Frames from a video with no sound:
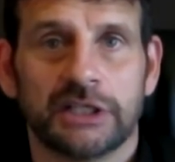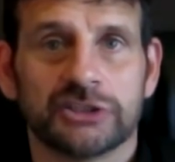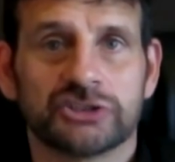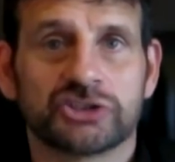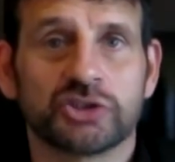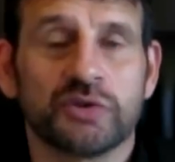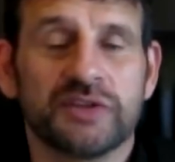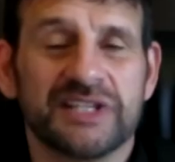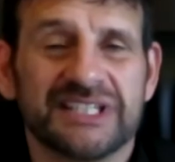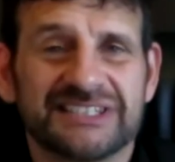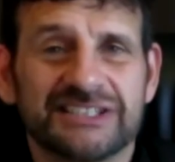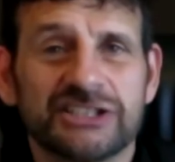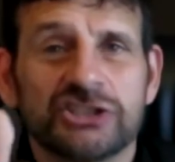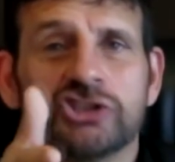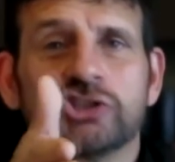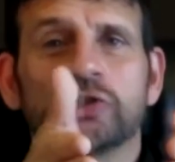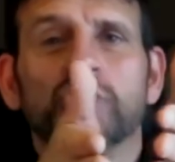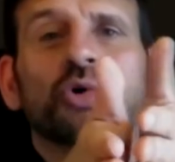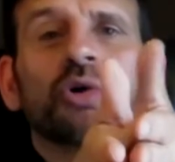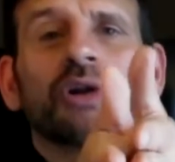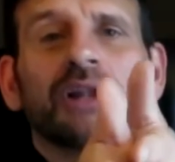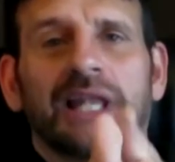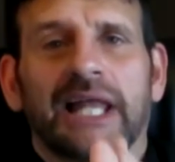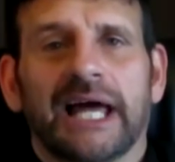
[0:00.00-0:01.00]
So this is
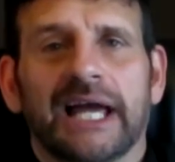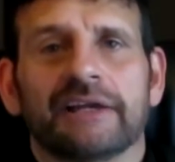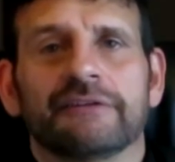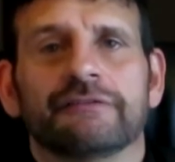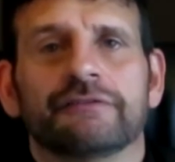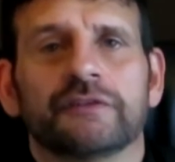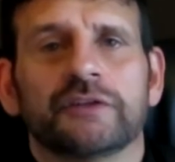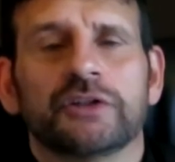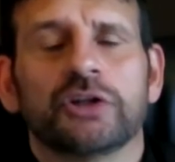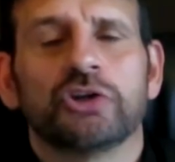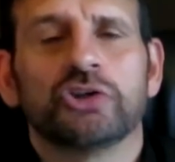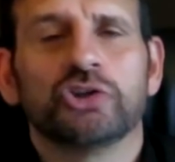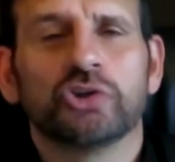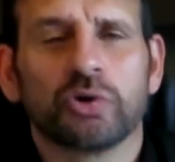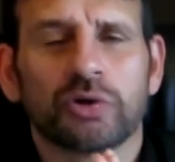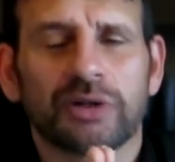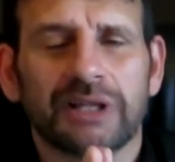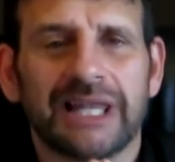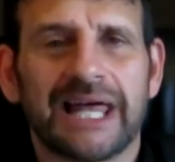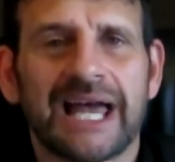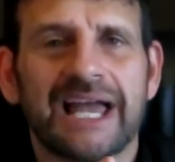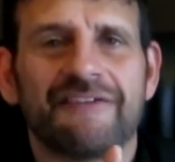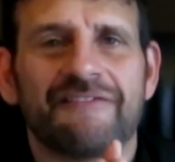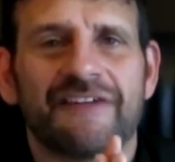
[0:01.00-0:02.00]
your life. You know,
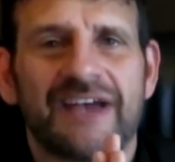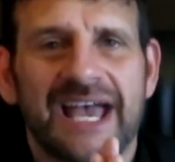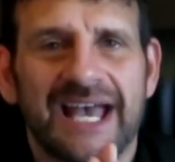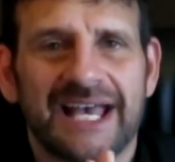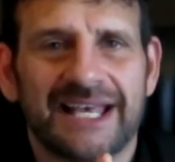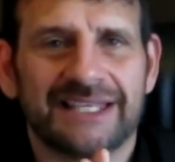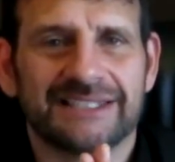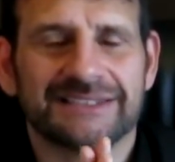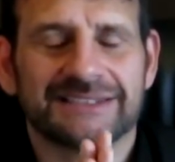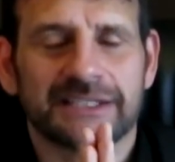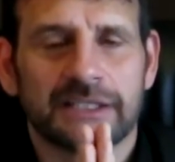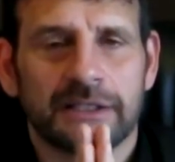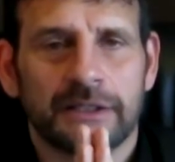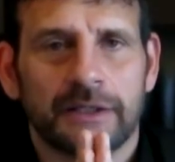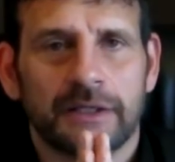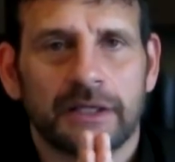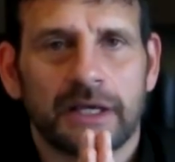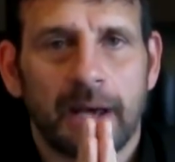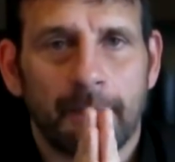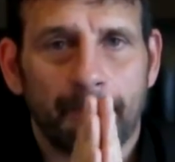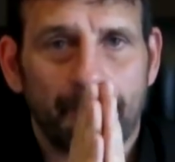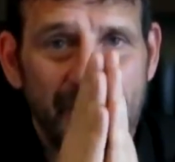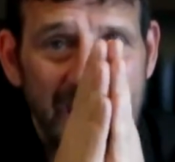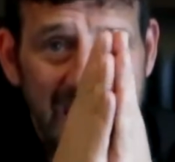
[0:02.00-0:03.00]
your life has
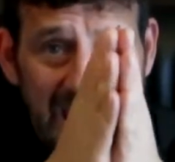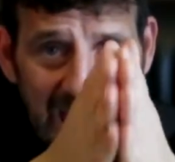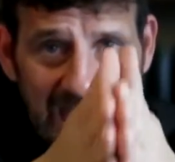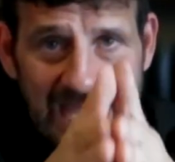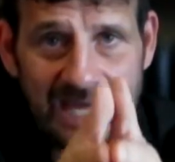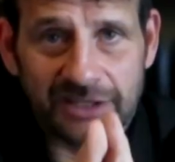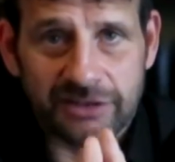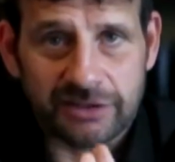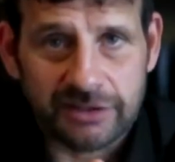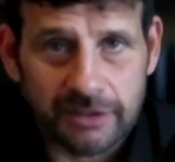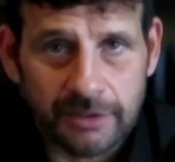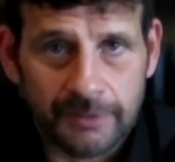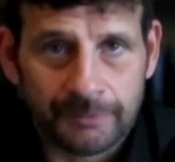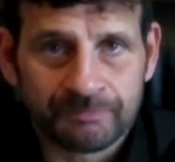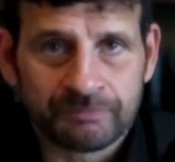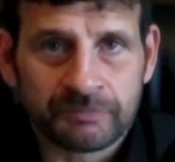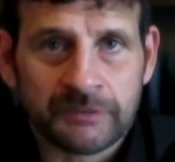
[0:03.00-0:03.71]
a path.